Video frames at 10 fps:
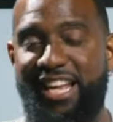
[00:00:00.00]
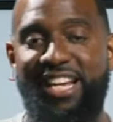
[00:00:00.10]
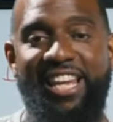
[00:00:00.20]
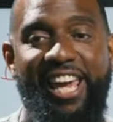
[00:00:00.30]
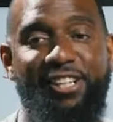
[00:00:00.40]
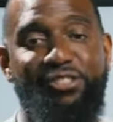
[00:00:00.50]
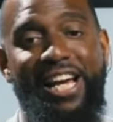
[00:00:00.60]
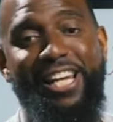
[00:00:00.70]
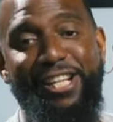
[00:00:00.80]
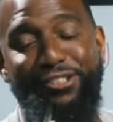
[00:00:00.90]
Here's what I
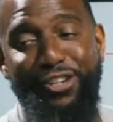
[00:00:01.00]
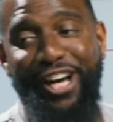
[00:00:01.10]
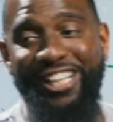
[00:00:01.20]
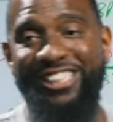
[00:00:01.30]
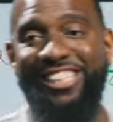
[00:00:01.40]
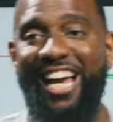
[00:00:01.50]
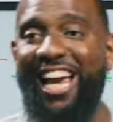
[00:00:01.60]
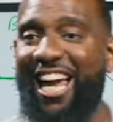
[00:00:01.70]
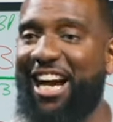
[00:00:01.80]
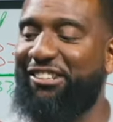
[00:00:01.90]
need you to
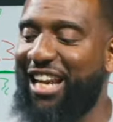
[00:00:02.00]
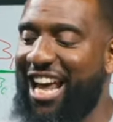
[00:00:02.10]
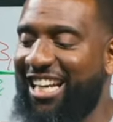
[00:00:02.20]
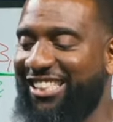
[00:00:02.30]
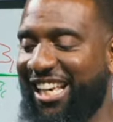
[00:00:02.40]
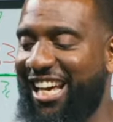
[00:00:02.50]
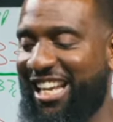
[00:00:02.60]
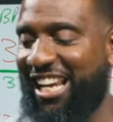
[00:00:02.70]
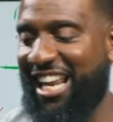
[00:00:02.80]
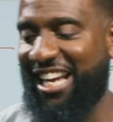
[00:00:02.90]
understand. I'm glad I said
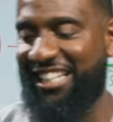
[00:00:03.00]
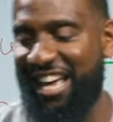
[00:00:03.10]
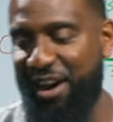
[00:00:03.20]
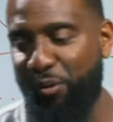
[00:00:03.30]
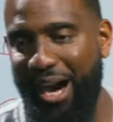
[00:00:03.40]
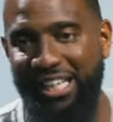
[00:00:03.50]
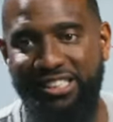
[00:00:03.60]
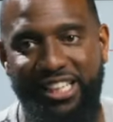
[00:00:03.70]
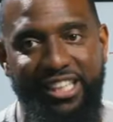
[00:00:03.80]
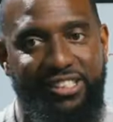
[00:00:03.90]
that like that. Watch
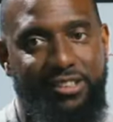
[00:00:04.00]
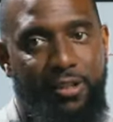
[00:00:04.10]
this.